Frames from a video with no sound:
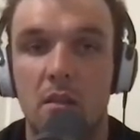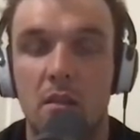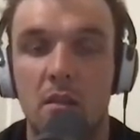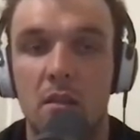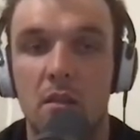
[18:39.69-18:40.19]

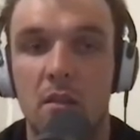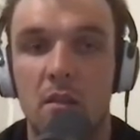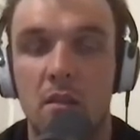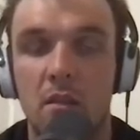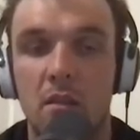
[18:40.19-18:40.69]

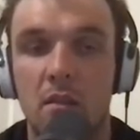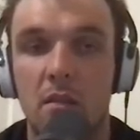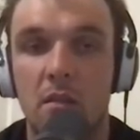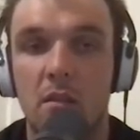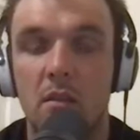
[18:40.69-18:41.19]

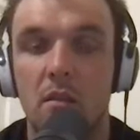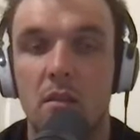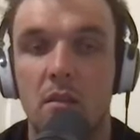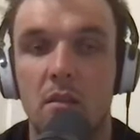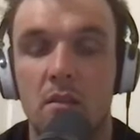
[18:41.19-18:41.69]

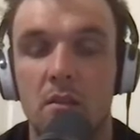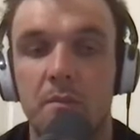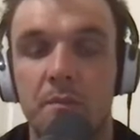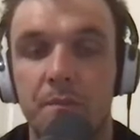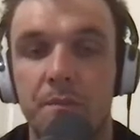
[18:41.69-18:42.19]

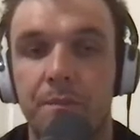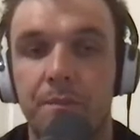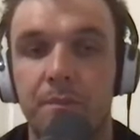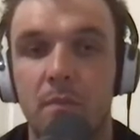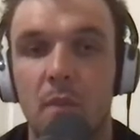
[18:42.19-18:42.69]

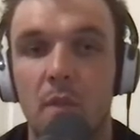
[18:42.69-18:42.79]
The person shown says nothing.